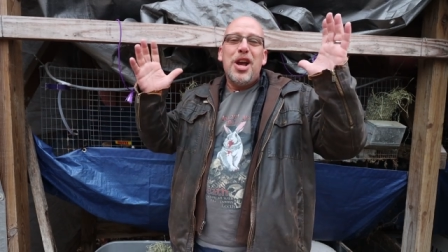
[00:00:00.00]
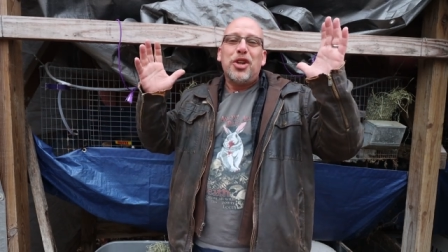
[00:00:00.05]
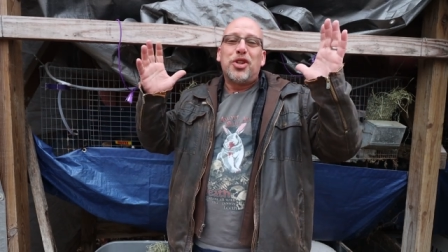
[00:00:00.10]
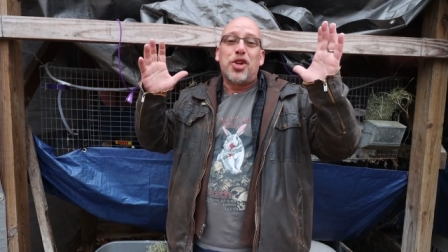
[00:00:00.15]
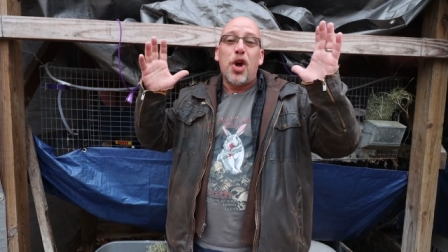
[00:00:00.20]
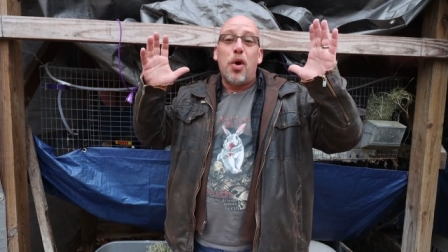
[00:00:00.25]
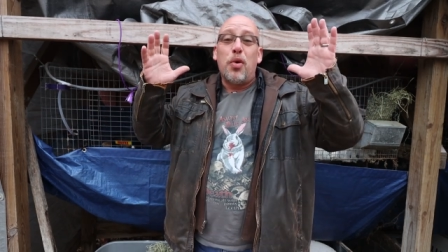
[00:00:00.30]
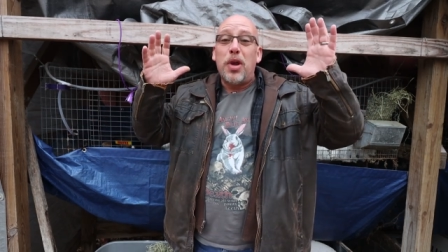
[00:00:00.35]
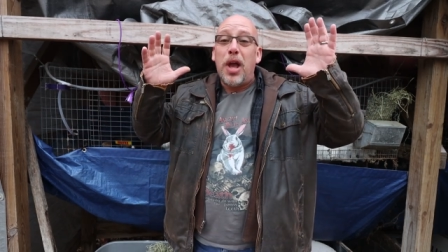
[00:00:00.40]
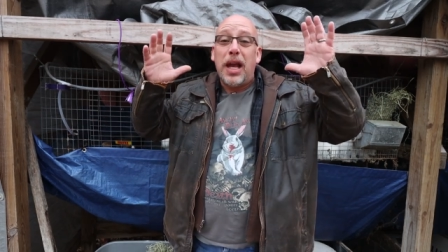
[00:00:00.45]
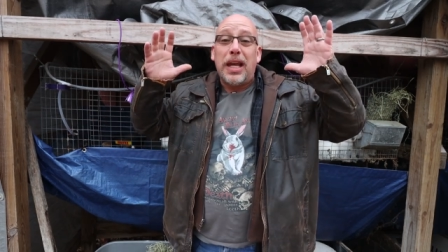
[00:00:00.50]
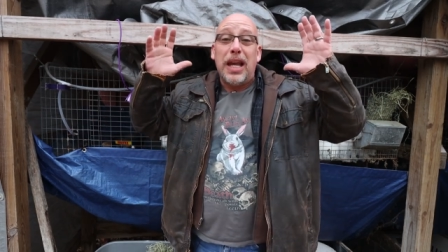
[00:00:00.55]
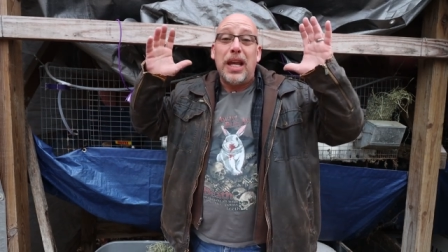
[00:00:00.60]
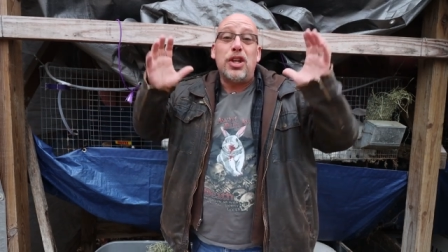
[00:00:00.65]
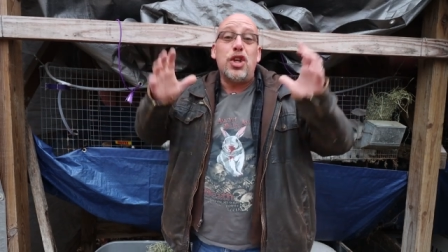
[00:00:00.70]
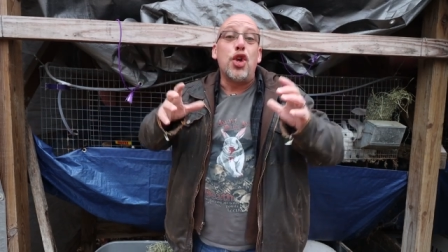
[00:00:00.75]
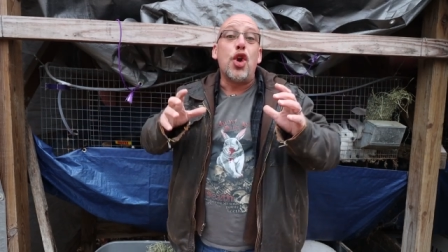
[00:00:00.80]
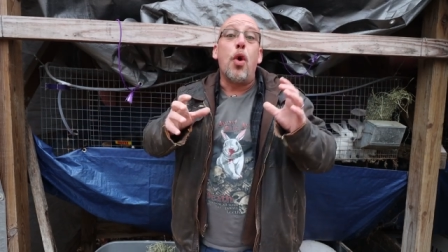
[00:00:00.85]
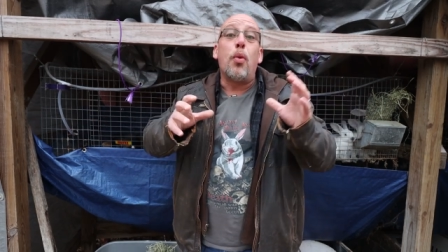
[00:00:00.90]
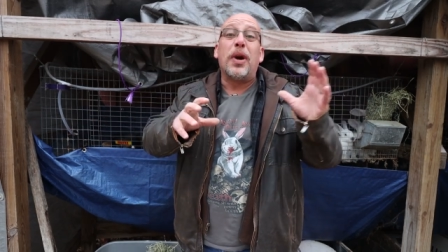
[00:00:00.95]
So
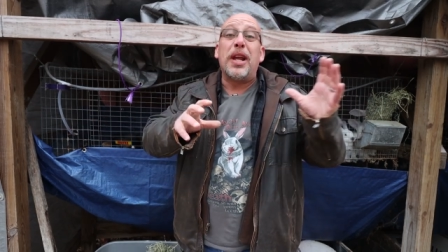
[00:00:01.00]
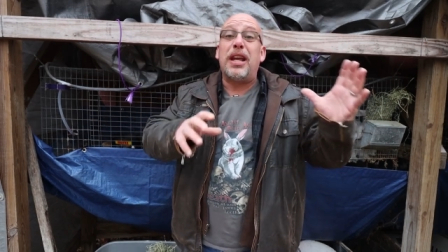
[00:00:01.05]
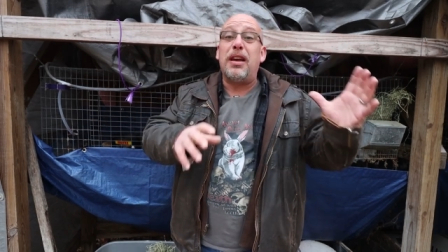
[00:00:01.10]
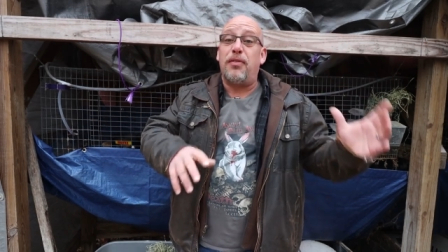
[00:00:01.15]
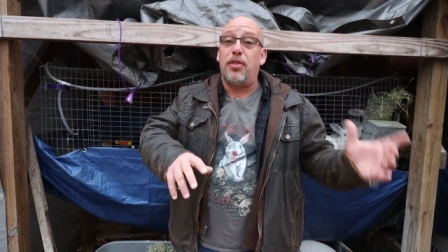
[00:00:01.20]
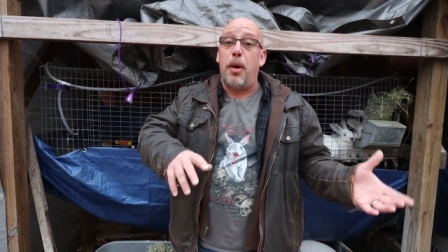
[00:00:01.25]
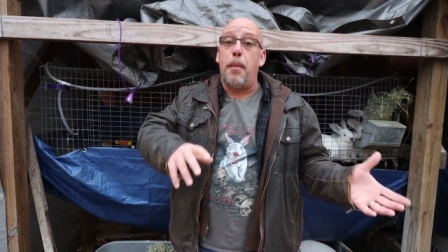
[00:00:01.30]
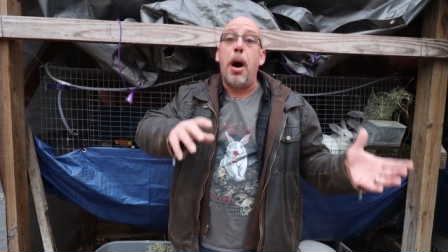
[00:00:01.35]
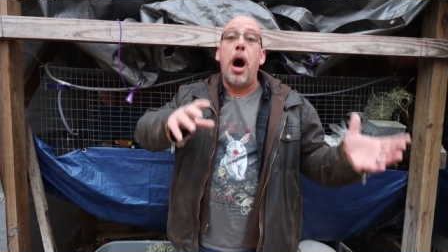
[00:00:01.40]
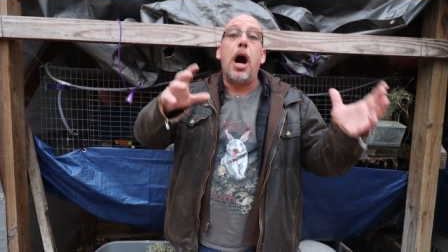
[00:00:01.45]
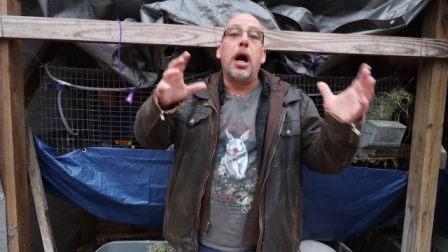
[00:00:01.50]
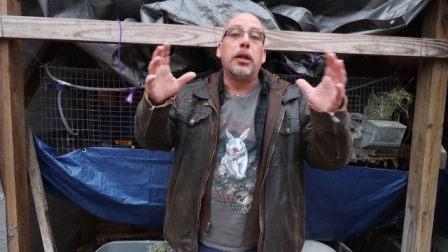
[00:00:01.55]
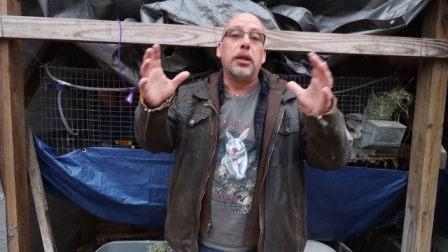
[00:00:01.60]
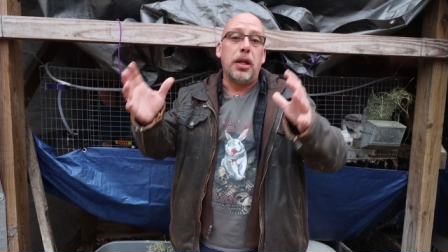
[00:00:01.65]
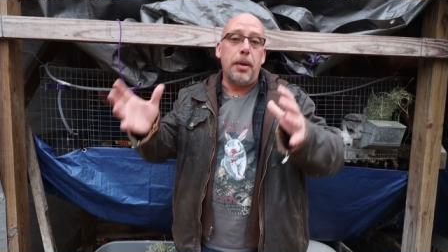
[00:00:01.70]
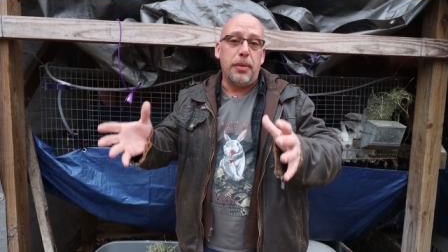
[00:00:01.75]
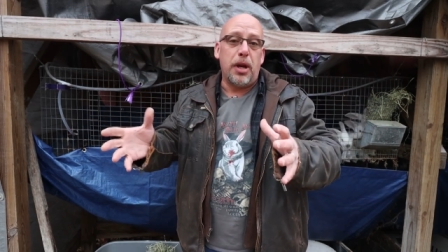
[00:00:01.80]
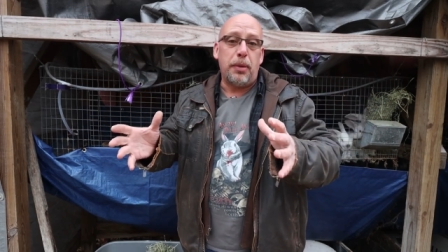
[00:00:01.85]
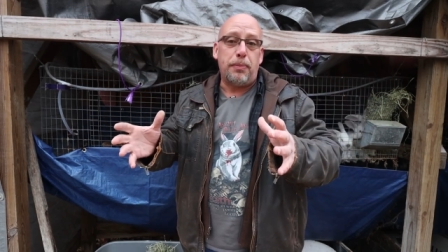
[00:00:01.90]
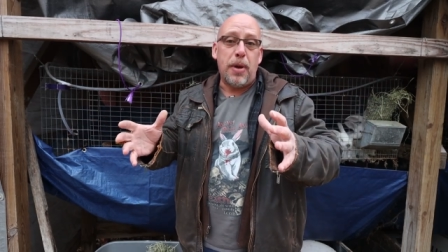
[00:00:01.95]
again, you don't want to give them
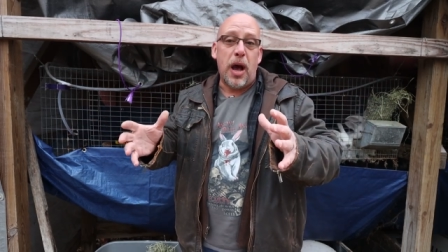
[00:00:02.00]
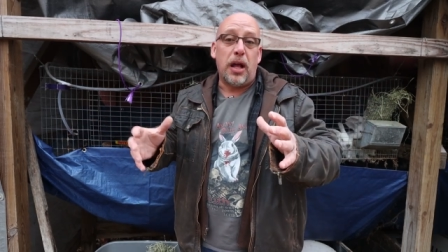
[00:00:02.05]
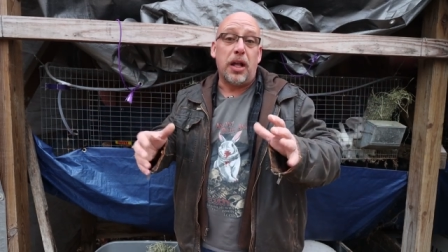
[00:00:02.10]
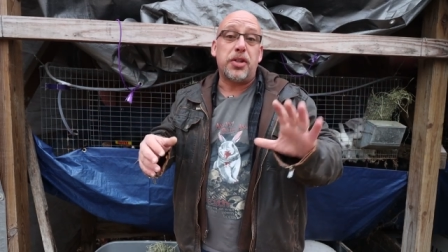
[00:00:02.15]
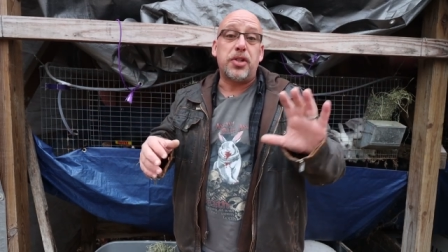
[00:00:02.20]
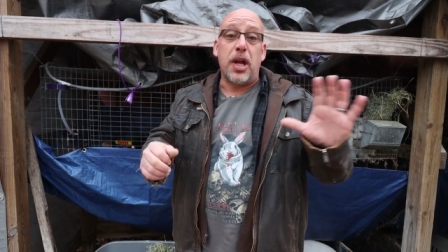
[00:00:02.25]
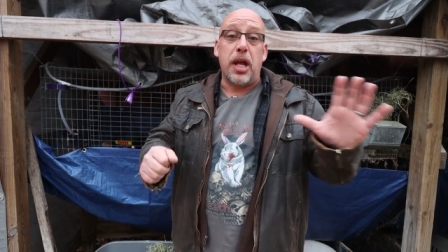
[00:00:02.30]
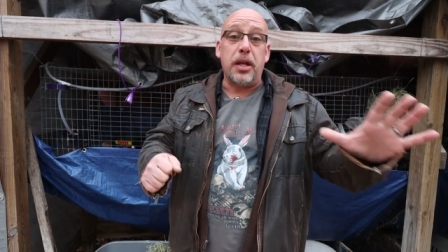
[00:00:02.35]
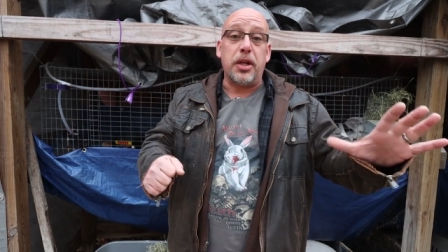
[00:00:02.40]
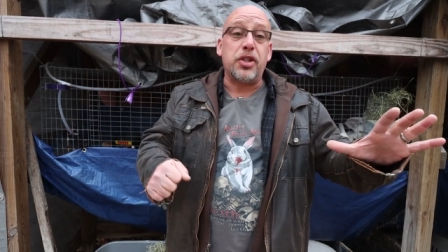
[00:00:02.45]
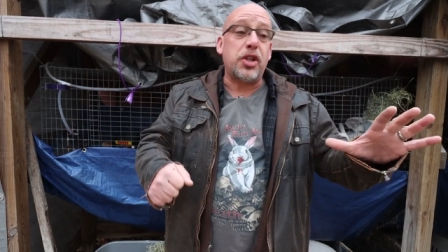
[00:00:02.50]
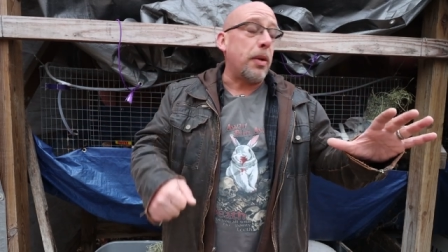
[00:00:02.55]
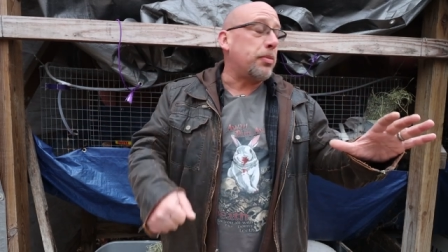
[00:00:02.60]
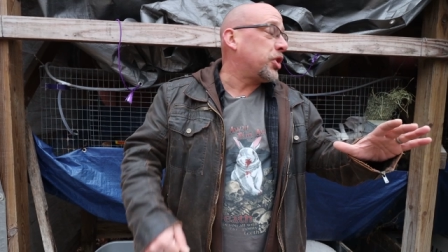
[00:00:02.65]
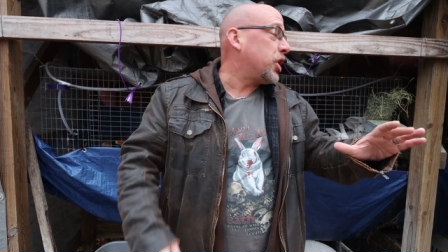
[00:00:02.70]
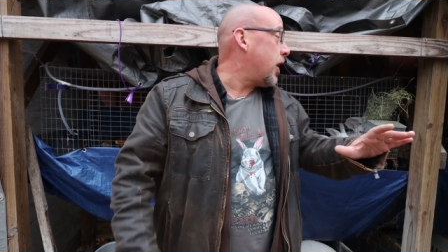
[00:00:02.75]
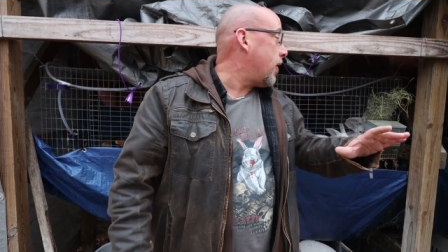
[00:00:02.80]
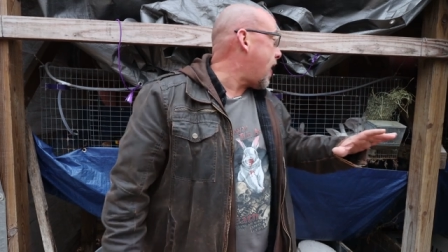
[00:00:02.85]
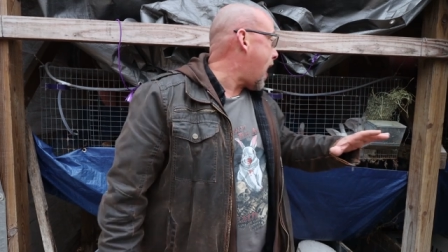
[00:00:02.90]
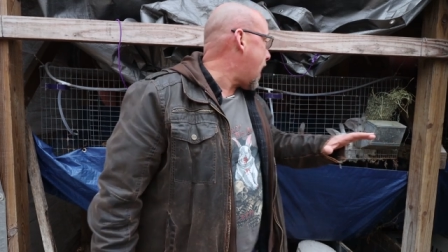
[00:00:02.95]
unlimited pellets. Now, the
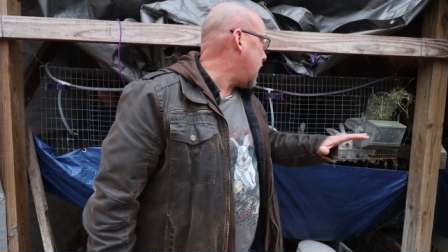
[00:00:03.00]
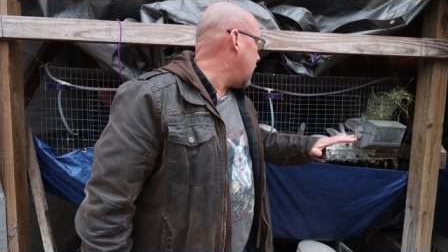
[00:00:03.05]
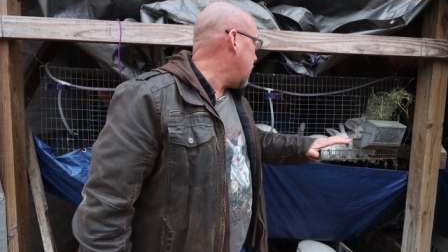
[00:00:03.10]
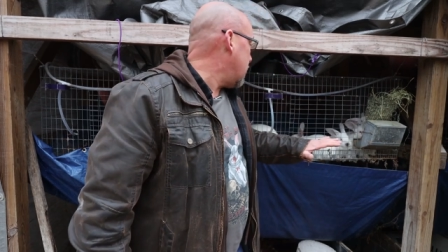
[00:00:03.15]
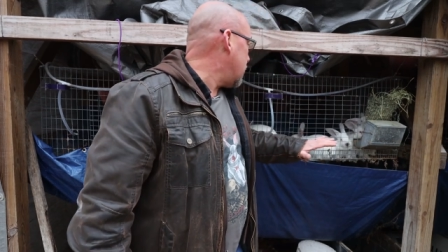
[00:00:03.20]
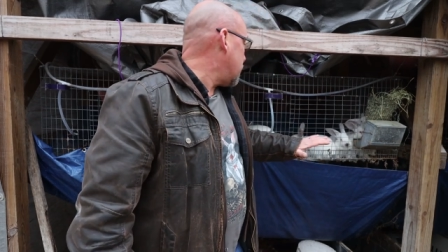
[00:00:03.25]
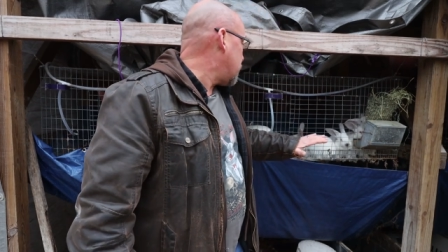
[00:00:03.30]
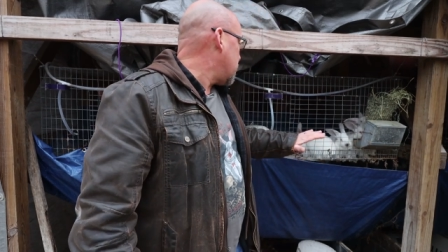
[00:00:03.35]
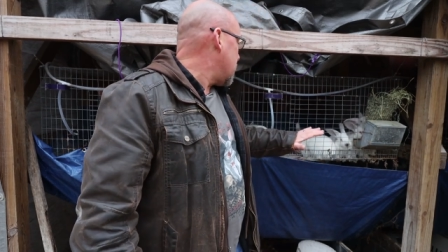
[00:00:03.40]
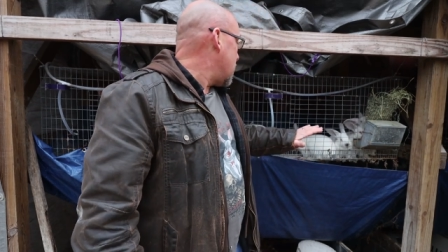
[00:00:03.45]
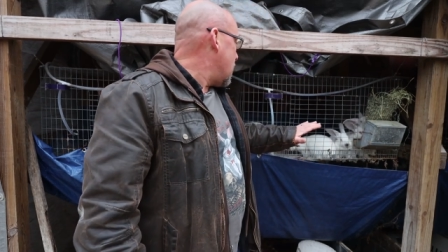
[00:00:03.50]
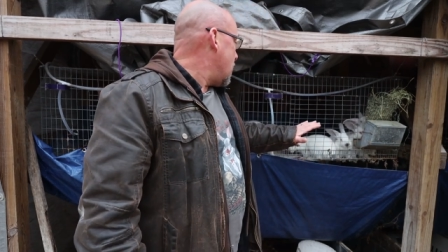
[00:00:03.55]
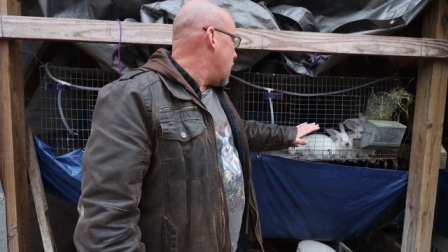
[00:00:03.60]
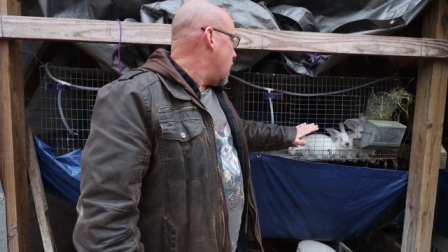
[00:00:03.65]
exception to that is